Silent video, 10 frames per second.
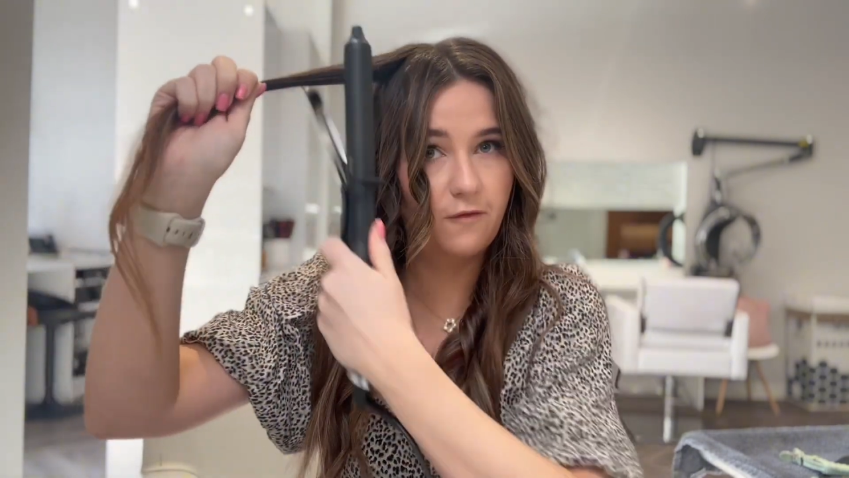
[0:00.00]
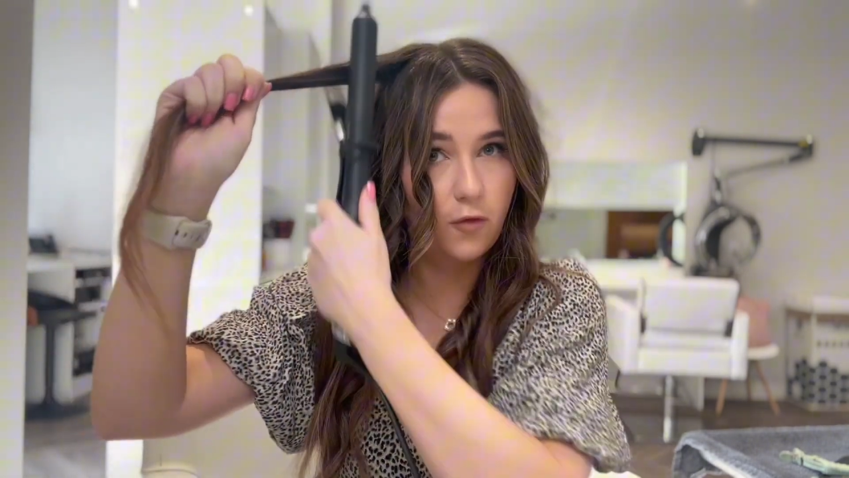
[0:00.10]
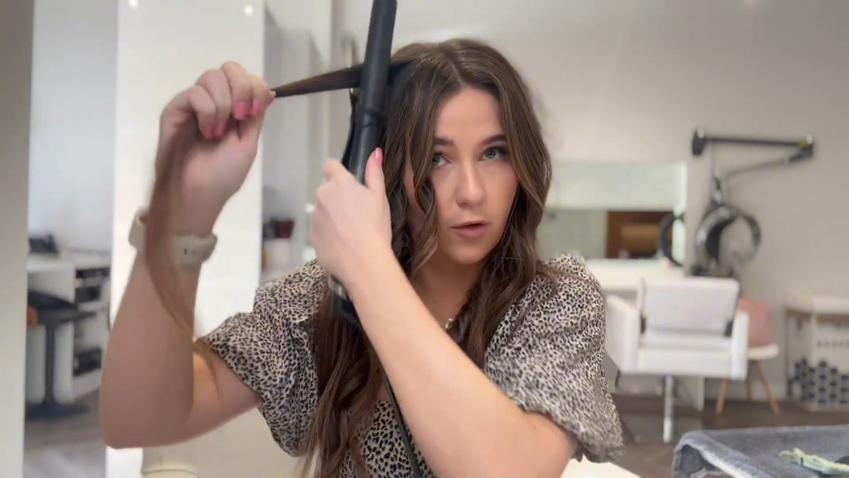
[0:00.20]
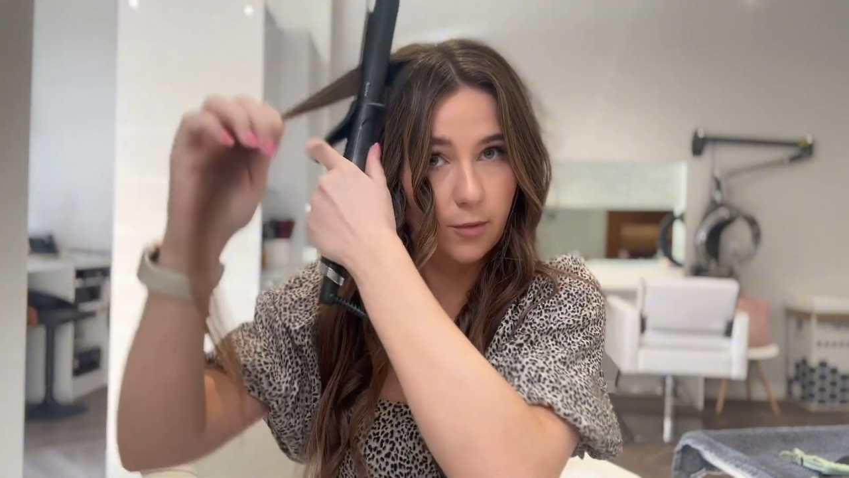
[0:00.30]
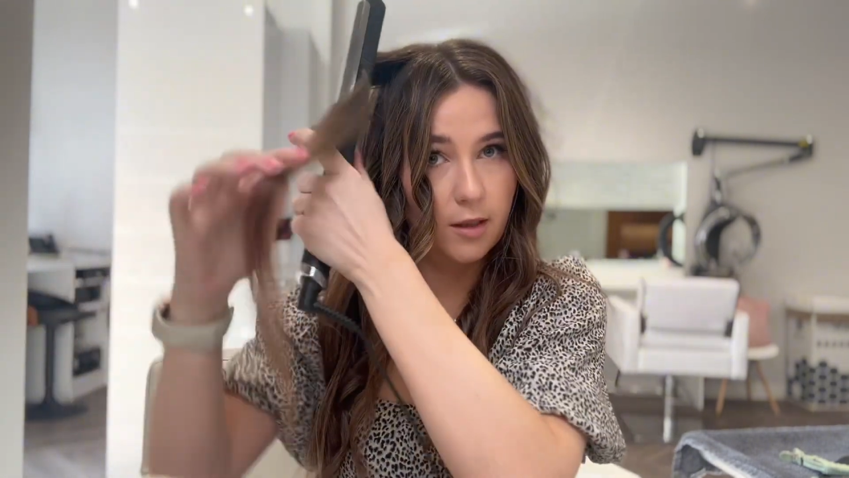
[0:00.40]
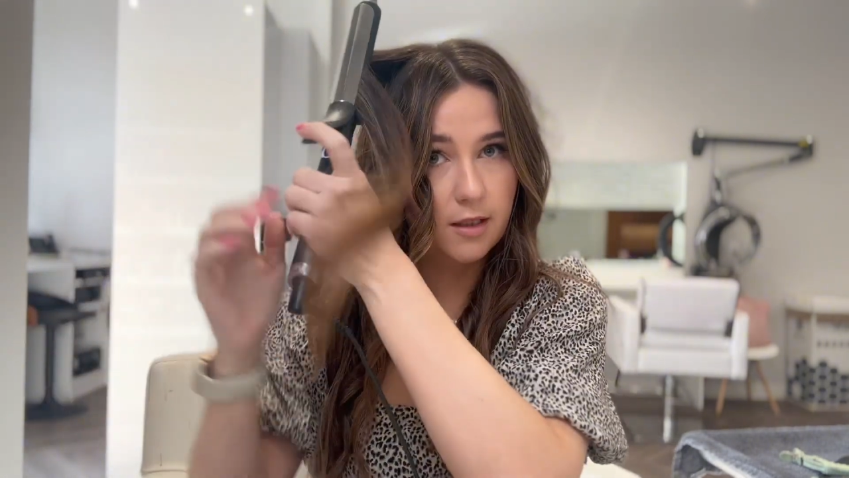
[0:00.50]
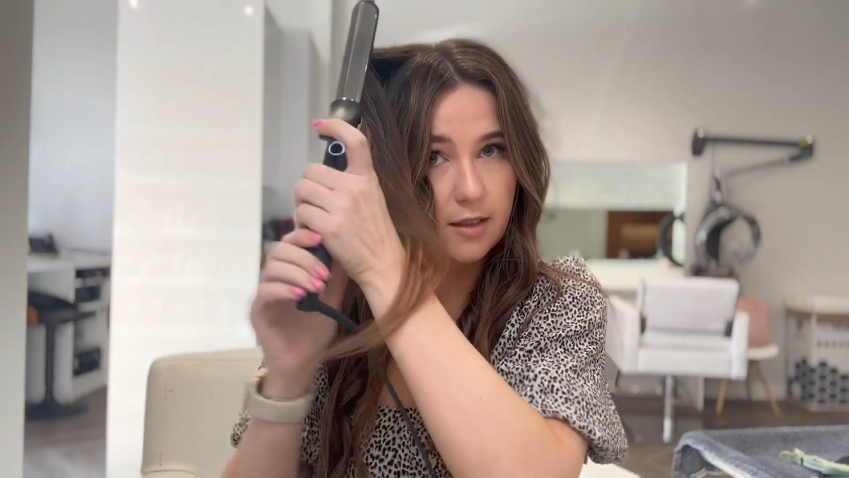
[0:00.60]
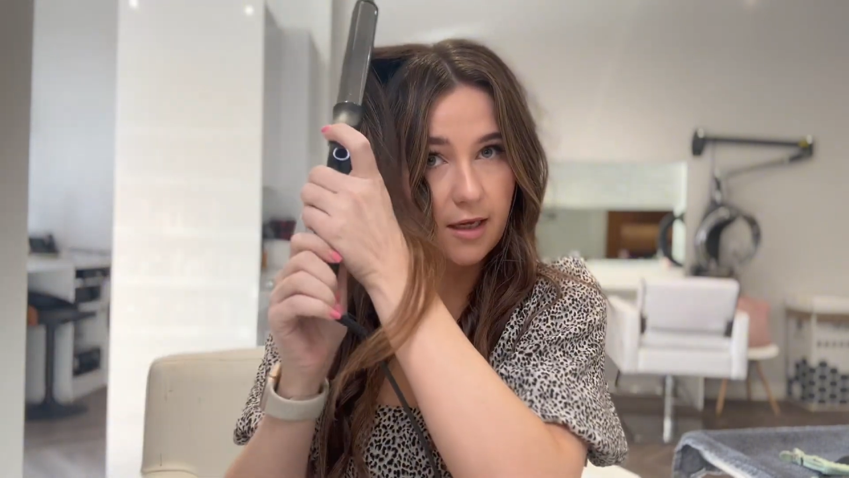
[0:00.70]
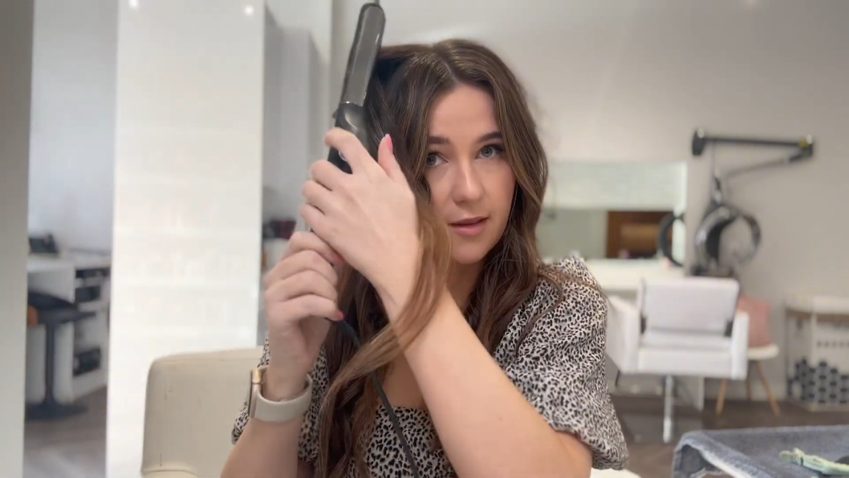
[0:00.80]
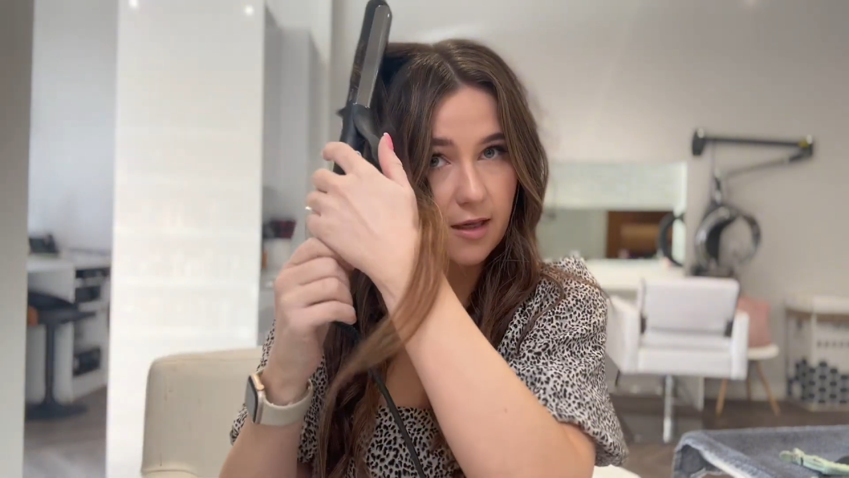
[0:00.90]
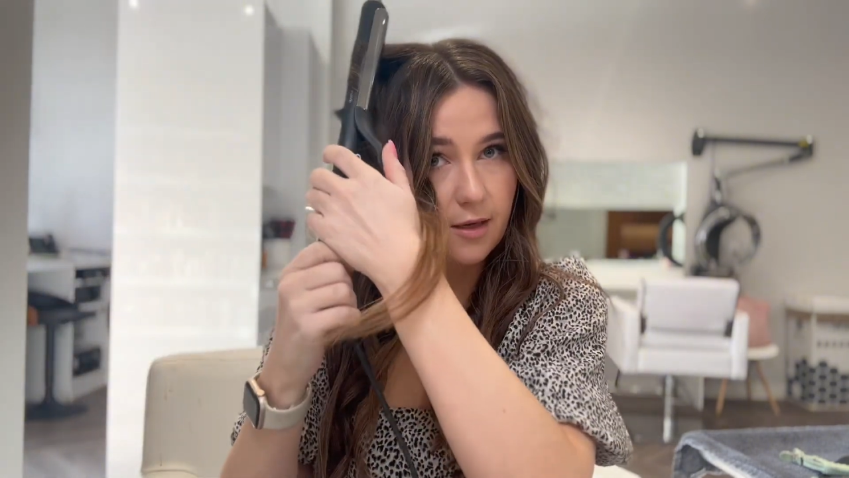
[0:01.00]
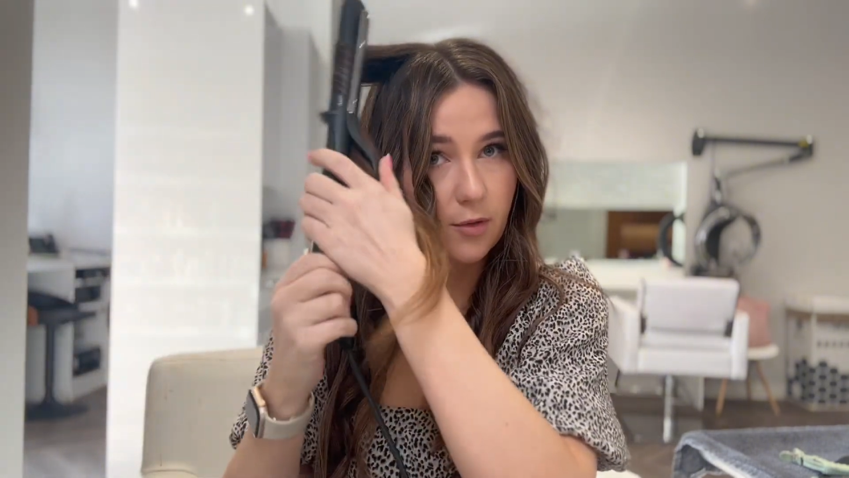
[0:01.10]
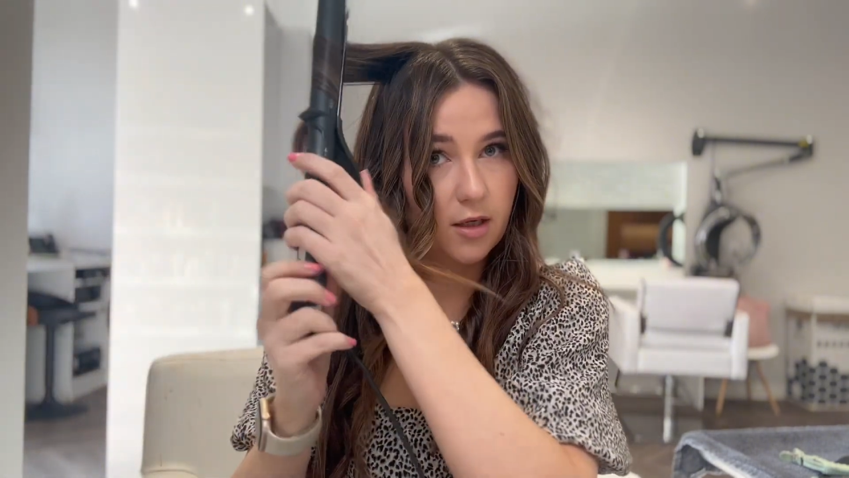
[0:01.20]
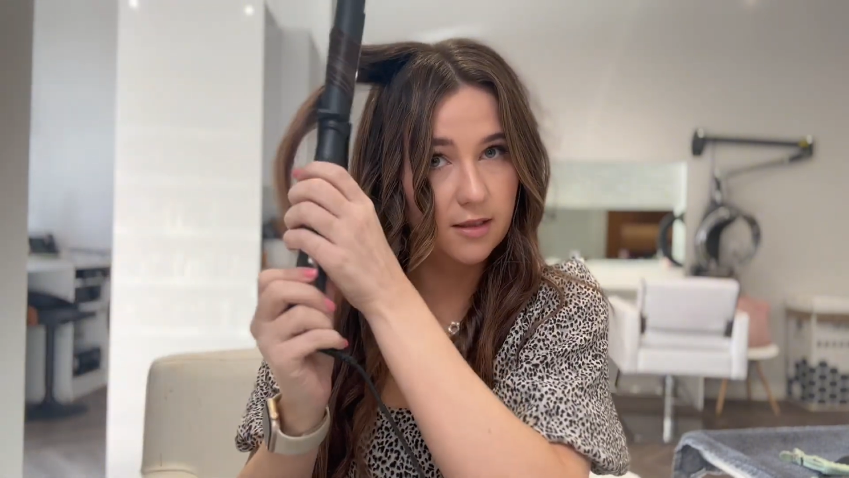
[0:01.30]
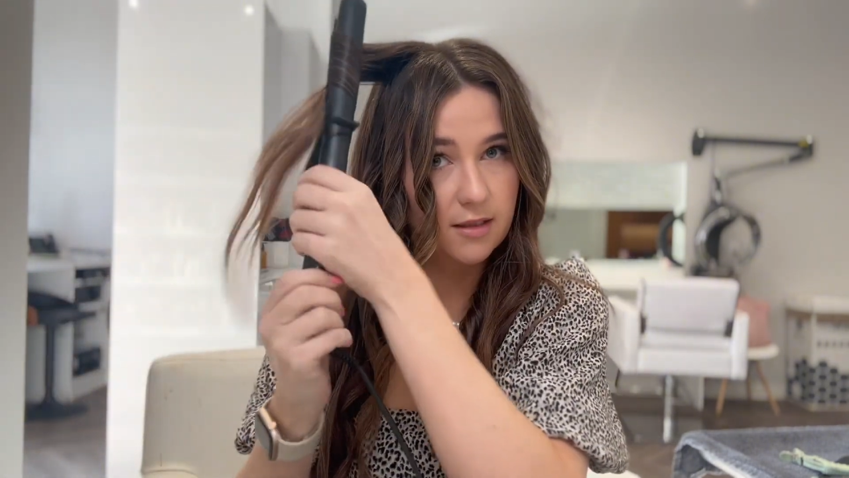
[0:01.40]
forward and then I'm
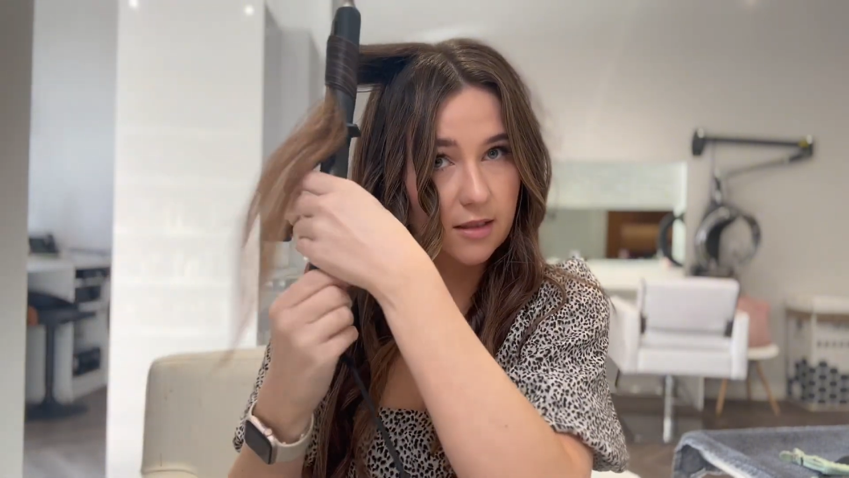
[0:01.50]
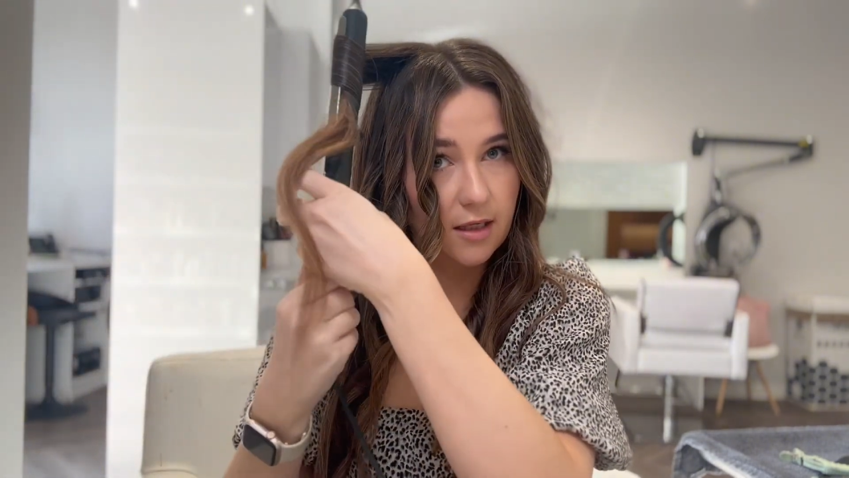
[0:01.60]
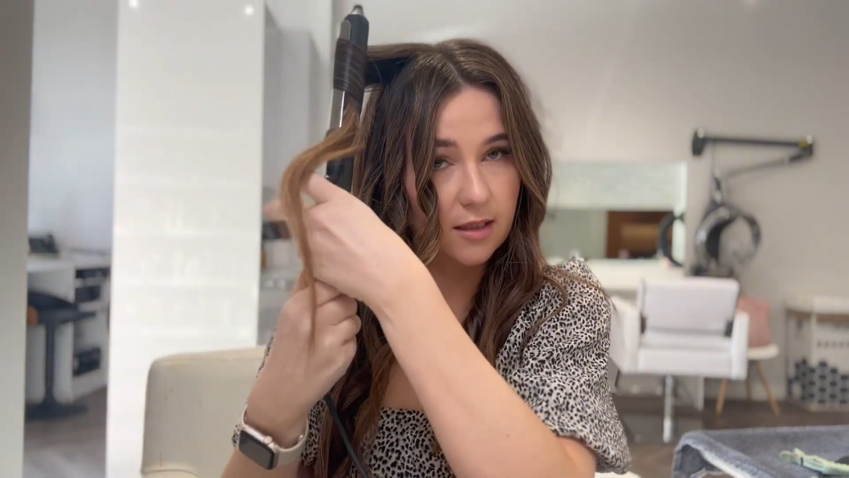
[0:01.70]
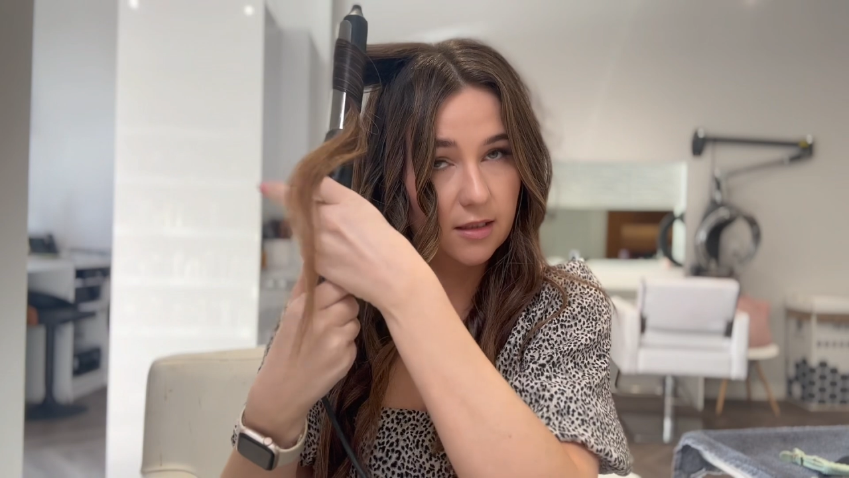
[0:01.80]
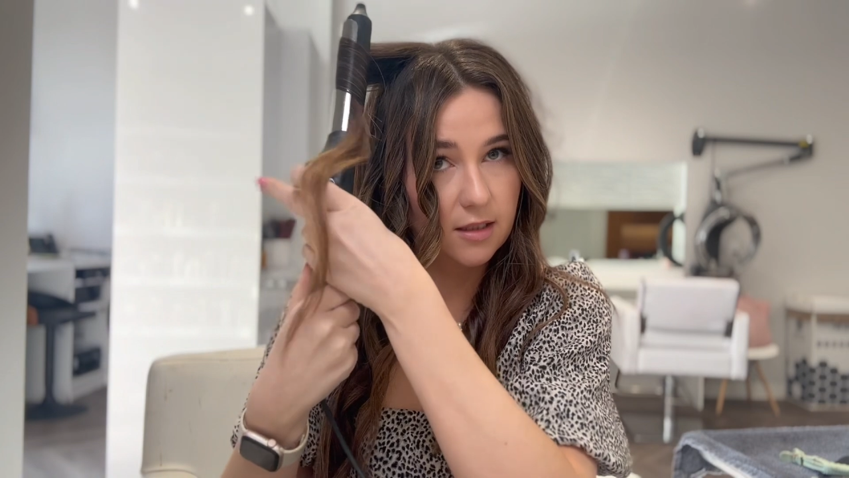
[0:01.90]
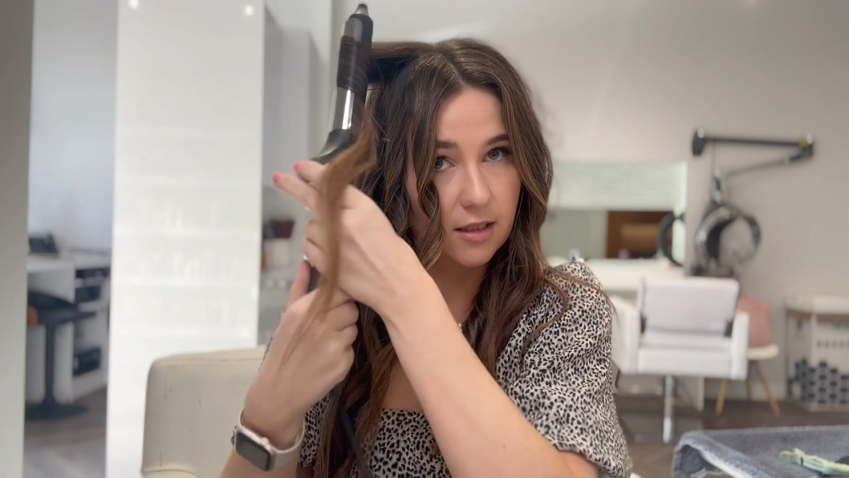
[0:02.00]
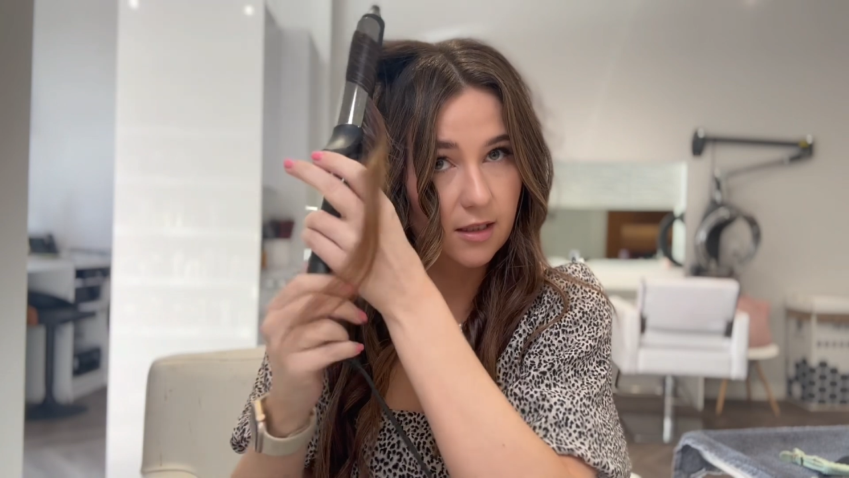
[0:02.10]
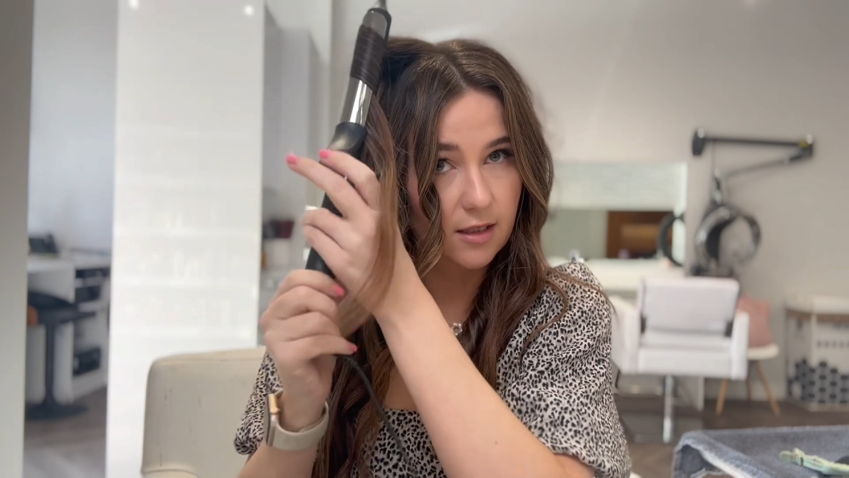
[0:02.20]
gonna start